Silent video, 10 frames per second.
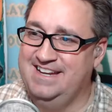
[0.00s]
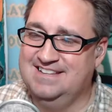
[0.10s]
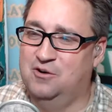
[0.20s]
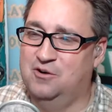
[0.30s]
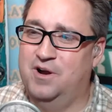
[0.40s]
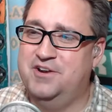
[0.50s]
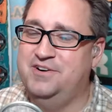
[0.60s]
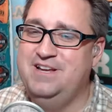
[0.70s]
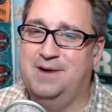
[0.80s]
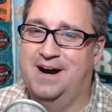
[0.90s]
a wonder
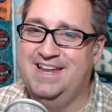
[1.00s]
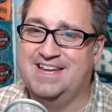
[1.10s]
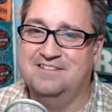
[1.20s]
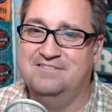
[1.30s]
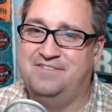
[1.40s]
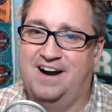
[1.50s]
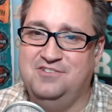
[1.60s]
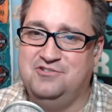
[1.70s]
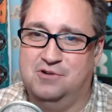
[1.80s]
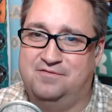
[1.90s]
anybody can
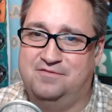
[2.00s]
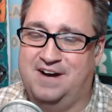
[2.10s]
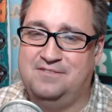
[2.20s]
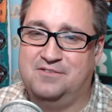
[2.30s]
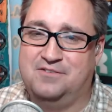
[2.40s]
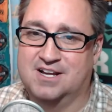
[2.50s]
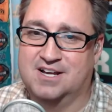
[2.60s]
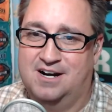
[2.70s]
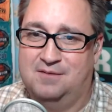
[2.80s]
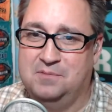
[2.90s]
find you on
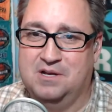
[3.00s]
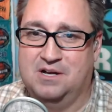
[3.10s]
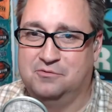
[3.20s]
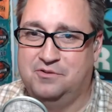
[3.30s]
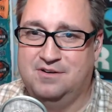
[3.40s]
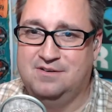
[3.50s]
Fiverr.com, to be honest with you.